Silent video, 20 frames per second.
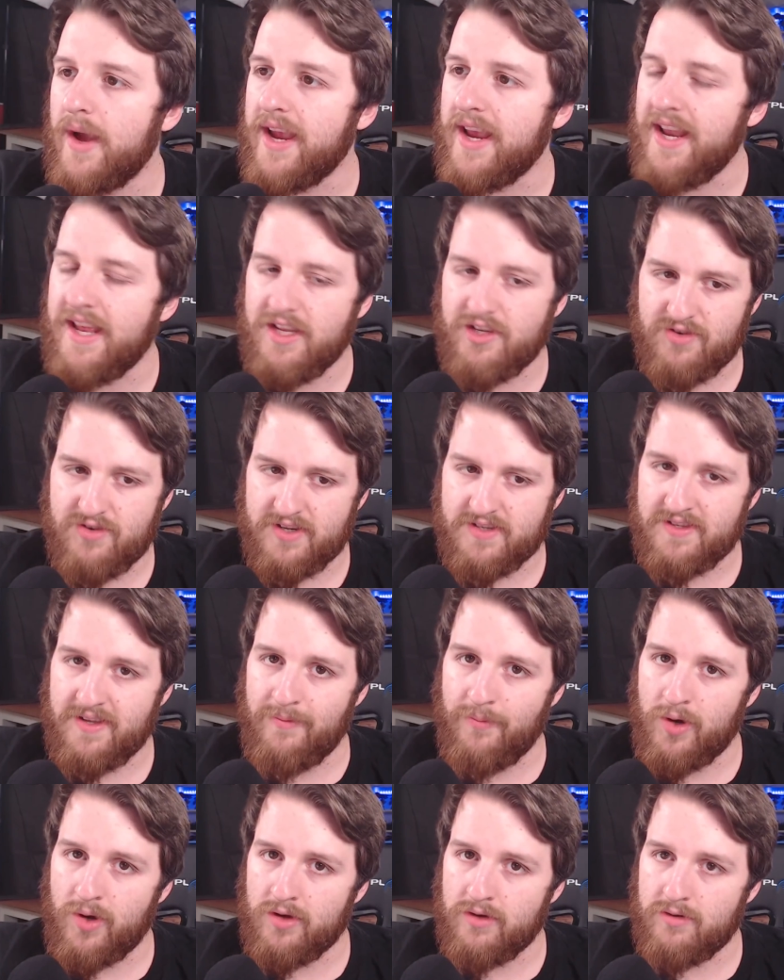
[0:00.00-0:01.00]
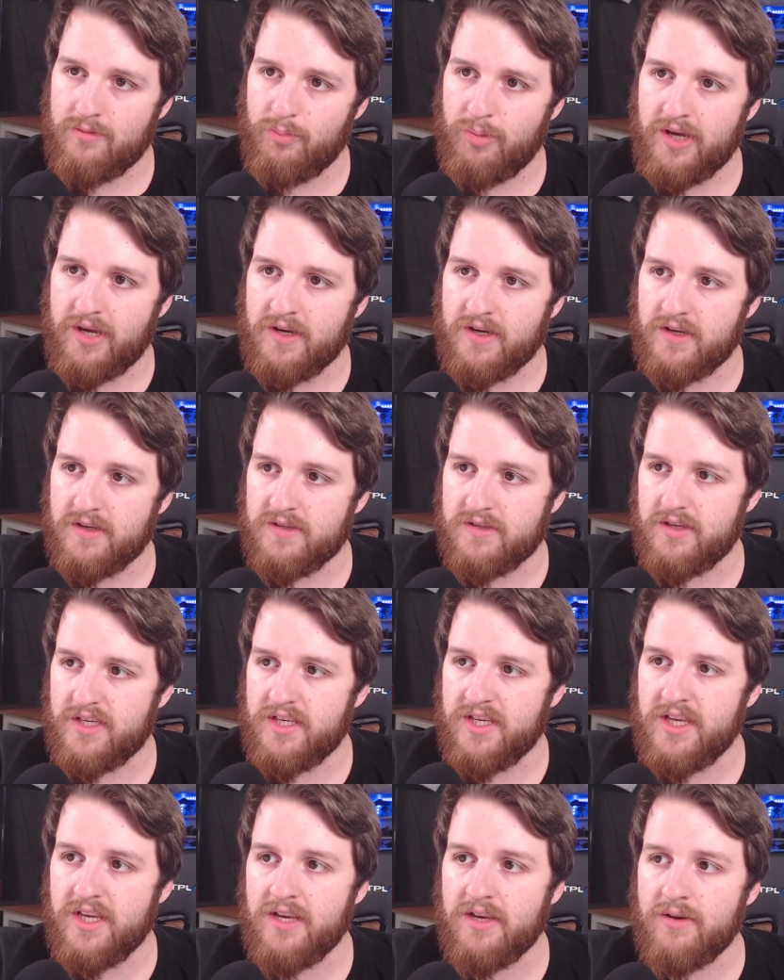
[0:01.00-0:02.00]
an interesting one because
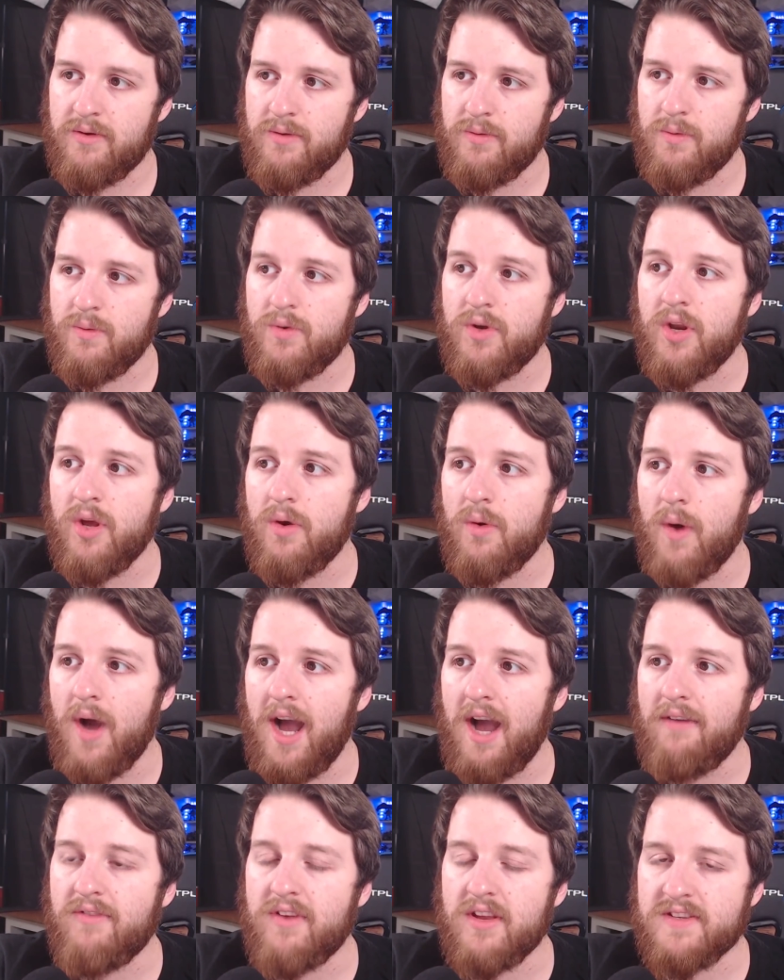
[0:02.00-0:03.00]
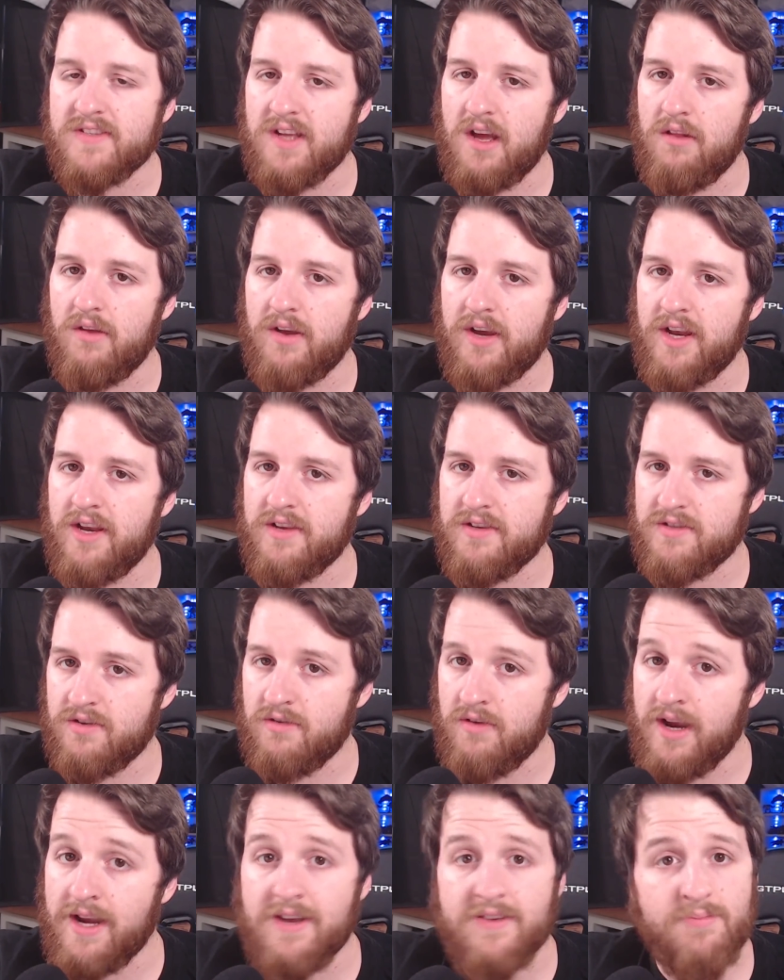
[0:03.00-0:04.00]
you do have to start looking at
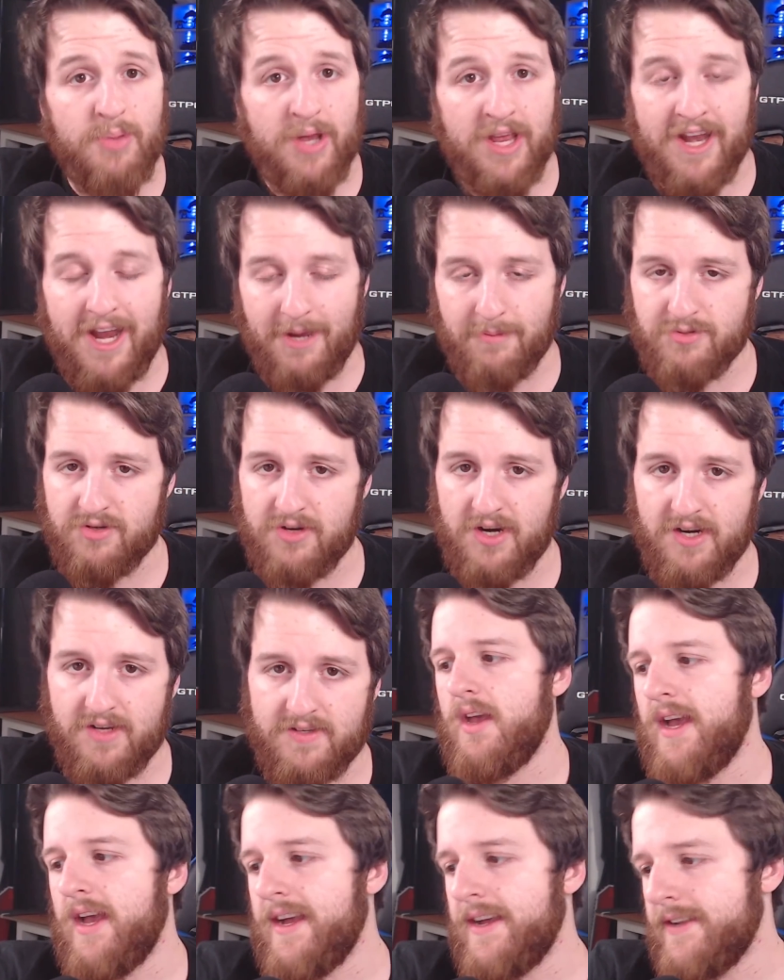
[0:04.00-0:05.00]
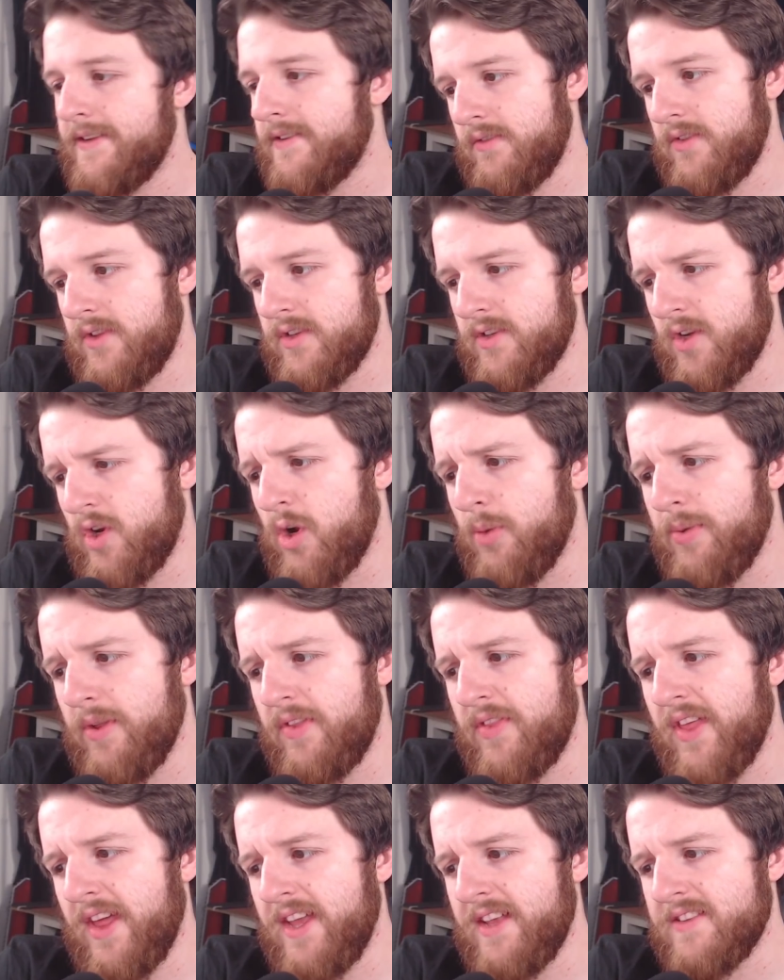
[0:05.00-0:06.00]
terrain as being abstract. And there's a couple of
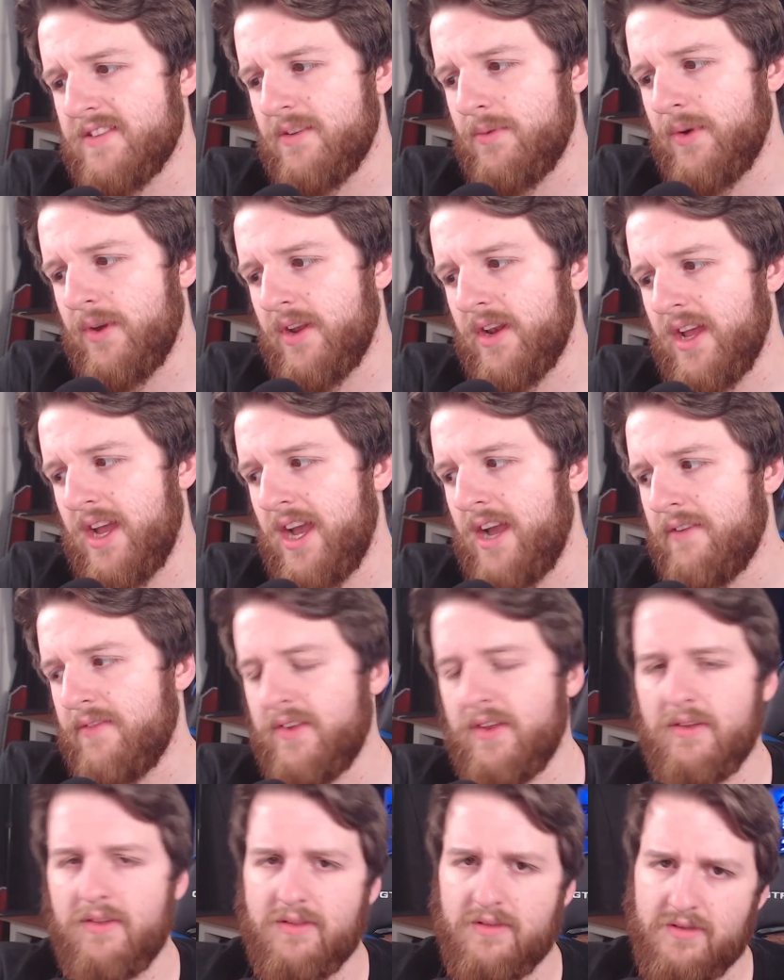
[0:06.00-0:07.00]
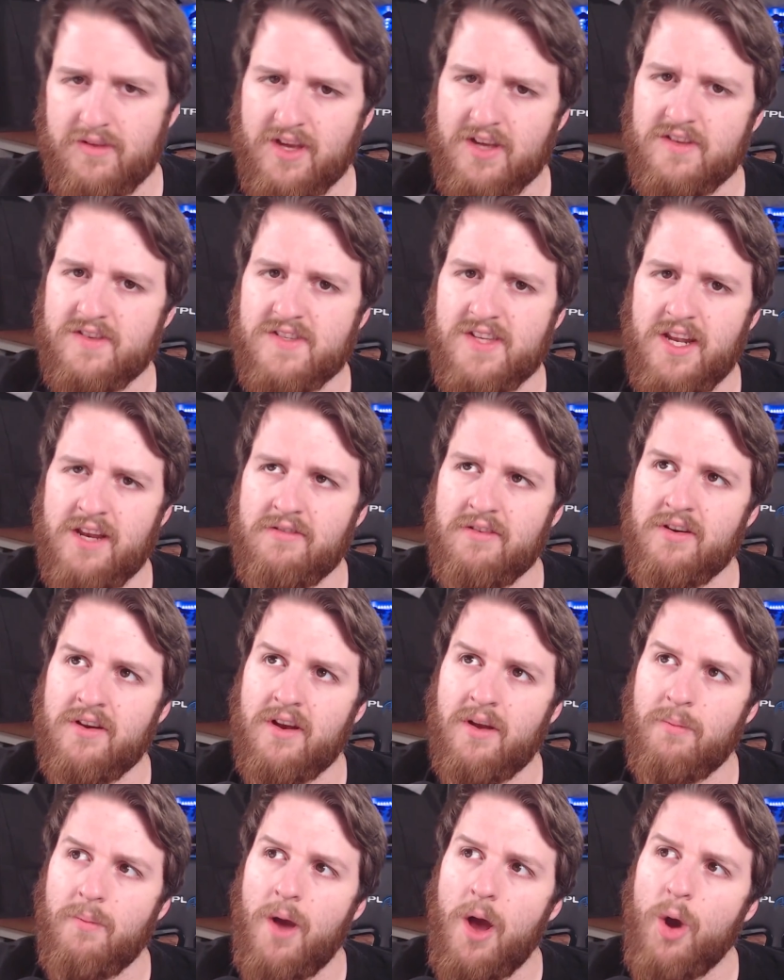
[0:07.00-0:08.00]
things that we're going to have to consider, and
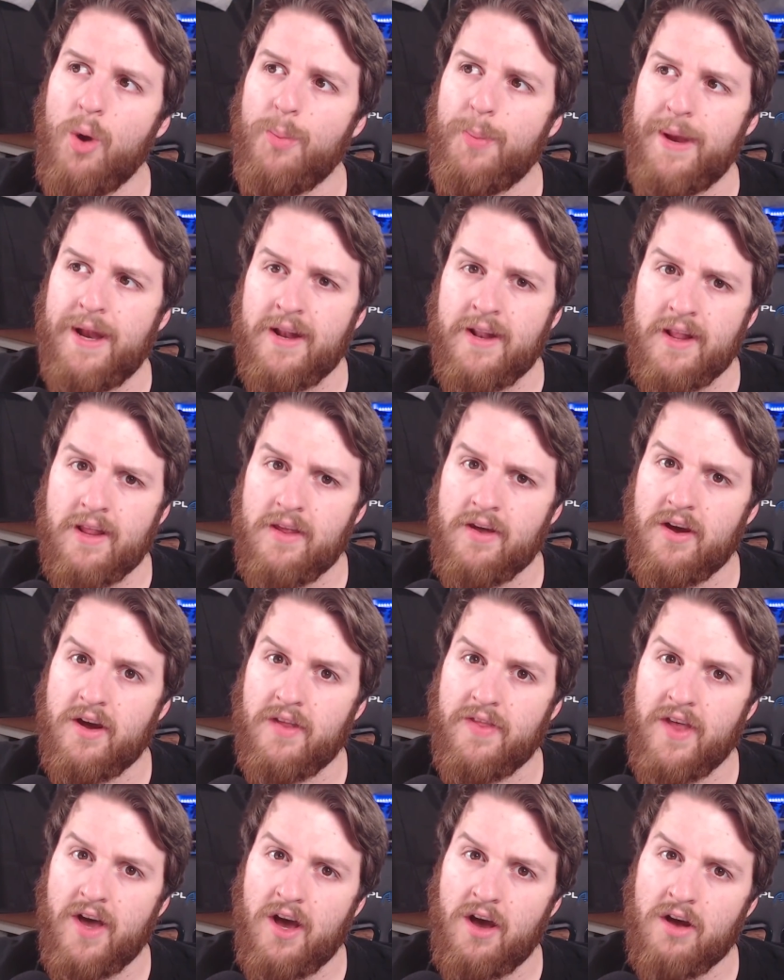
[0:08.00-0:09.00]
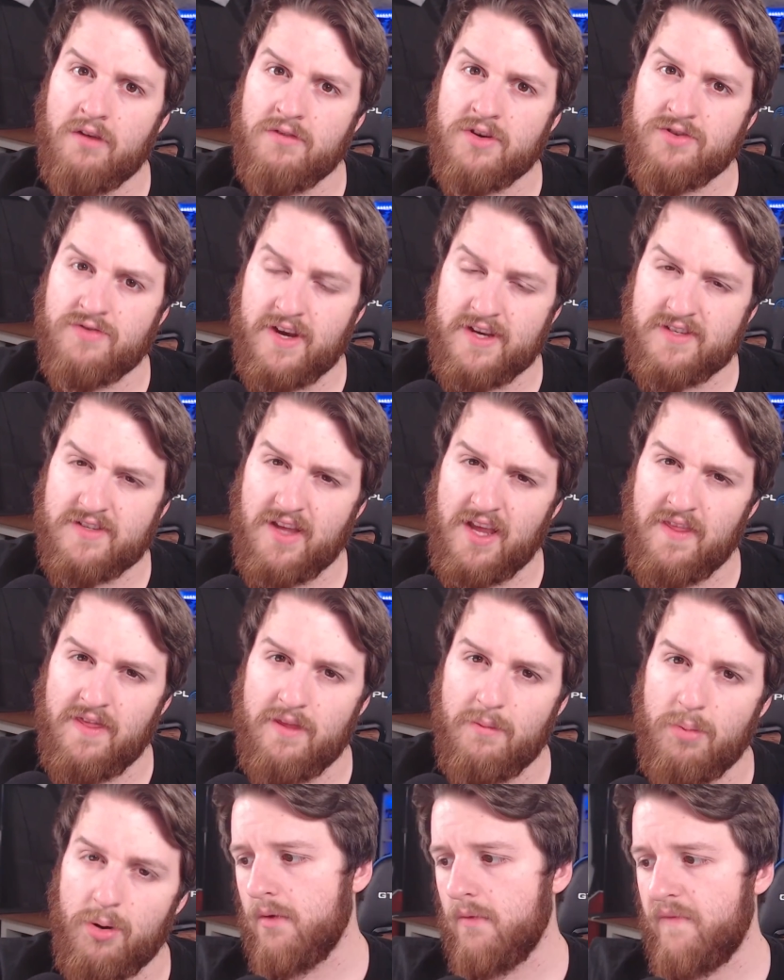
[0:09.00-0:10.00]
I'm hoping that are addressed in
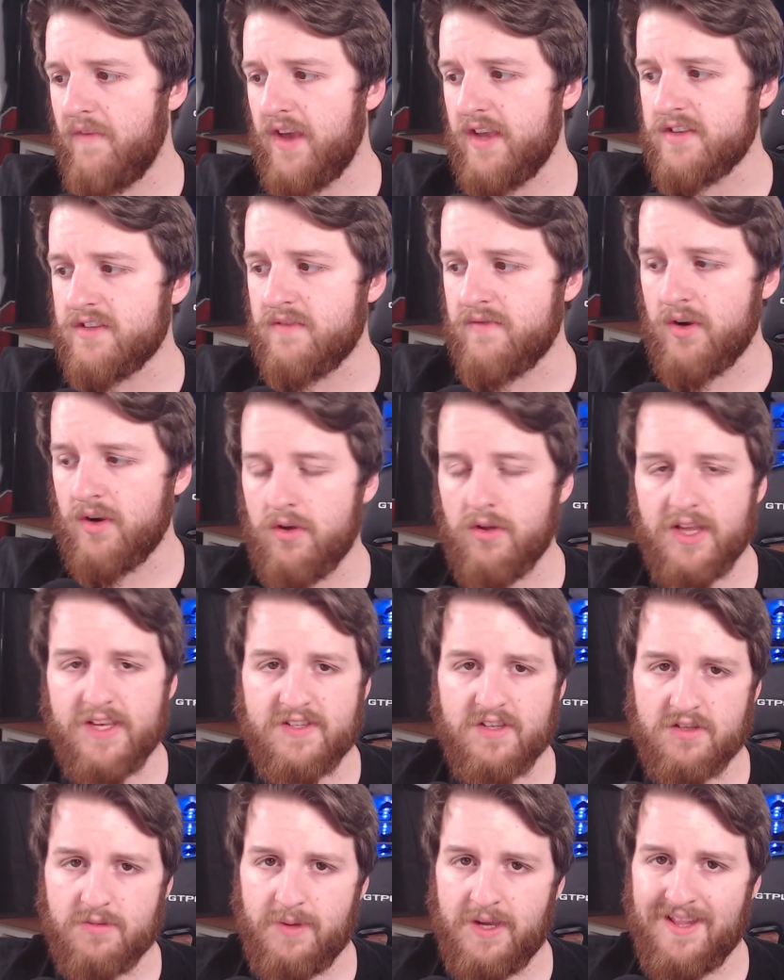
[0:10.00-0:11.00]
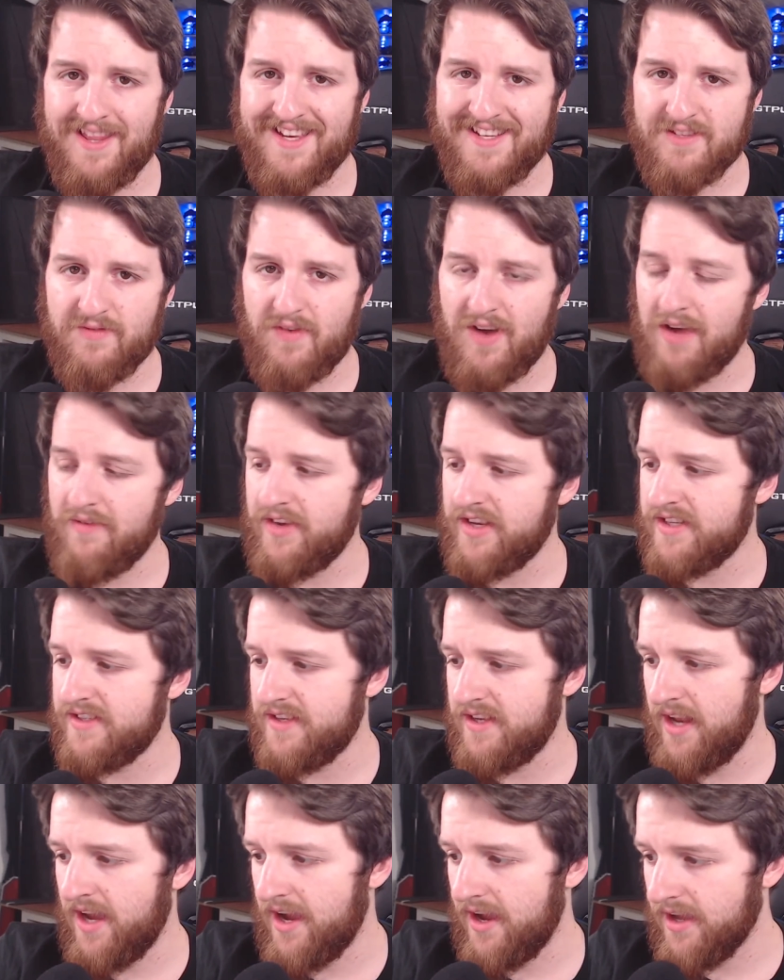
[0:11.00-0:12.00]
the book. First of it's got to be at least 5 inches
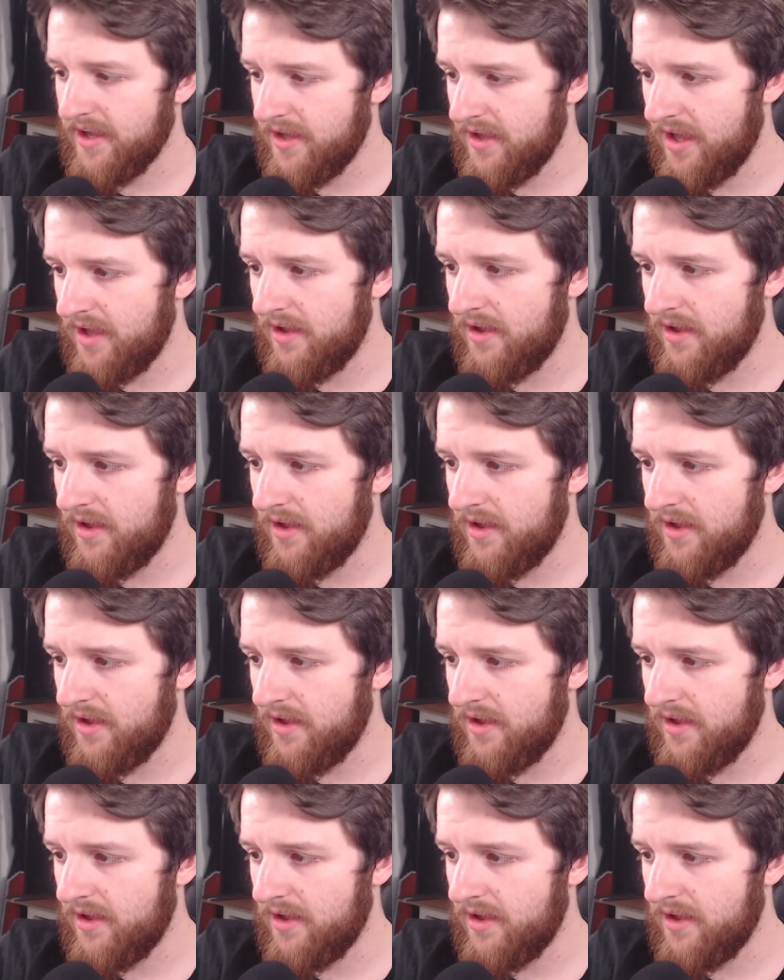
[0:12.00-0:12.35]
in height.